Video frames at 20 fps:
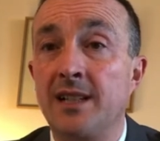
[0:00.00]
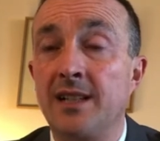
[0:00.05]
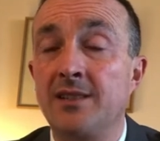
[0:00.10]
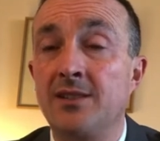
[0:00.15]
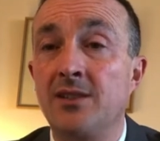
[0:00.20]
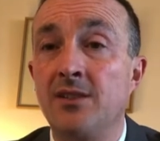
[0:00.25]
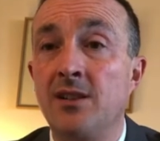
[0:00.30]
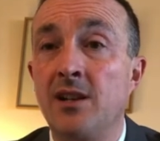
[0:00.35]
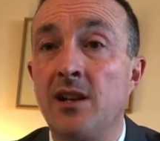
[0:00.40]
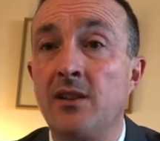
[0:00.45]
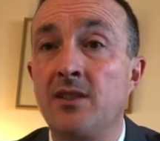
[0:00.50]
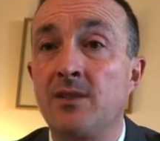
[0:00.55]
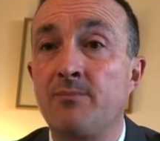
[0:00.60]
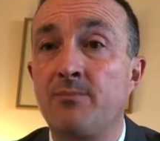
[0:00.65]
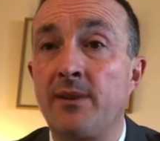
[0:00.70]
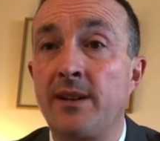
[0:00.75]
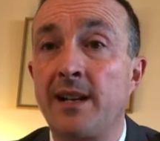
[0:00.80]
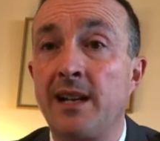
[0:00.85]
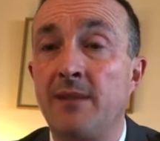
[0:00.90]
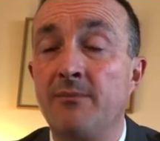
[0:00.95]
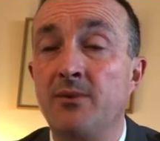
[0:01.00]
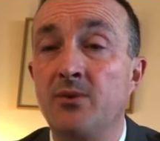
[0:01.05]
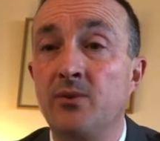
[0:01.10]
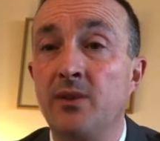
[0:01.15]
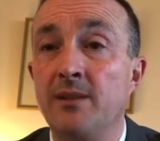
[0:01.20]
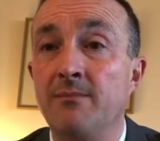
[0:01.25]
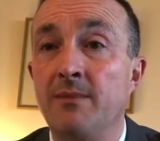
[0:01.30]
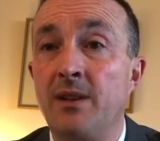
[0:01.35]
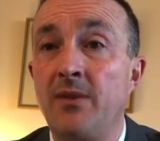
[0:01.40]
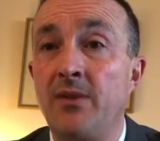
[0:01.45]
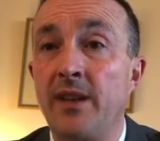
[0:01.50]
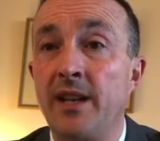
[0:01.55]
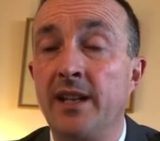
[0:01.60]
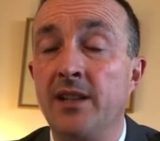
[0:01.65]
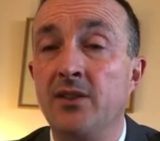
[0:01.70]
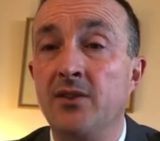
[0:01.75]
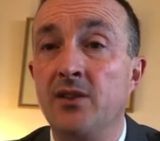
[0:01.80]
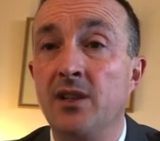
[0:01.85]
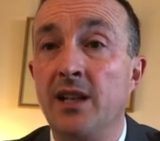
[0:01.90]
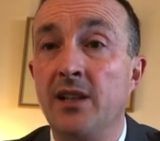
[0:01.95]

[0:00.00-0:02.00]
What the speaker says: as you know, spread out between Monday